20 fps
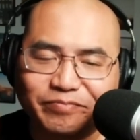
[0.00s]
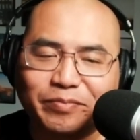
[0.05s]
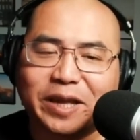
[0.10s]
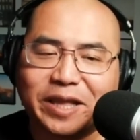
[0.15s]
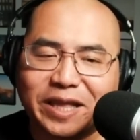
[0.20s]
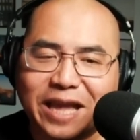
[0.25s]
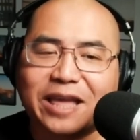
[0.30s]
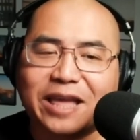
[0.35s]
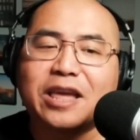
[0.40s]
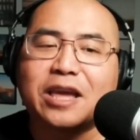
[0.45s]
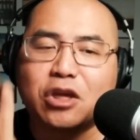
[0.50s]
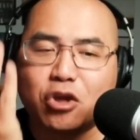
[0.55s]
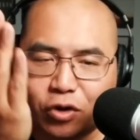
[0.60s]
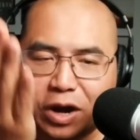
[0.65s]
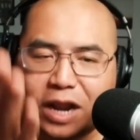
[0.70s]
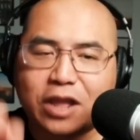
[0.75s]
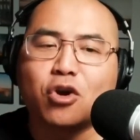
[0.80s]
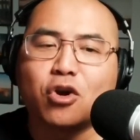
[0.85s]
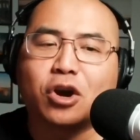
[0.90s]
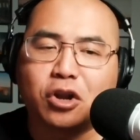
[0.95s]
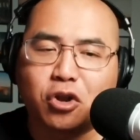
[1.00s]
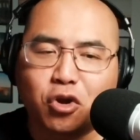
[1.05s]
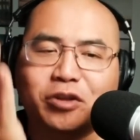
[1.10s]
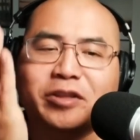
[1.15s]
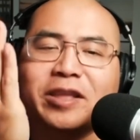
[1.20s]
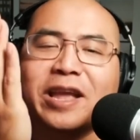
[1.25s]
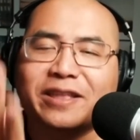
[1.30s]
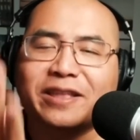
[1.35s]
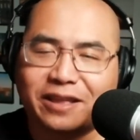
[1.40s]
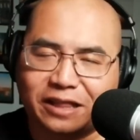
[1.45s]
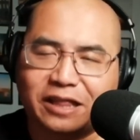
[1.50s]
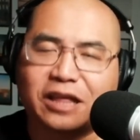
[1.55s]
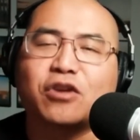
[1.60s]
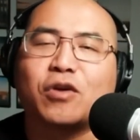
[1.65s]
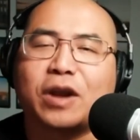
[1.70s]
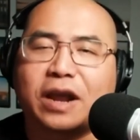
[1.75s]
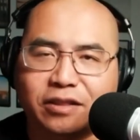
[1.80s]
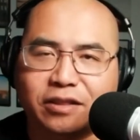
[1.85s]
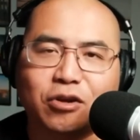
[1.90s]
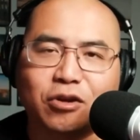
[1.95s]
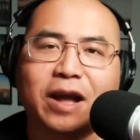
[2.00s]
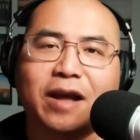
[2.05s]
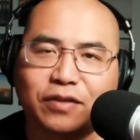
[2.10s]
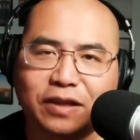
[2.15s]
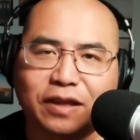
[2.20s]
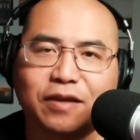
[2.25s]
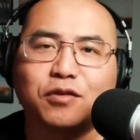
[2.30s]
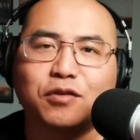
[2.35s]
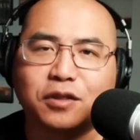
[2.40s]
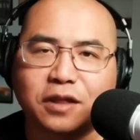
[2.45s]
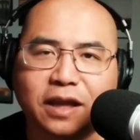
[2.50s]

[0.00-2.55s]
but yeah, you're technically correct. So I have to give you that.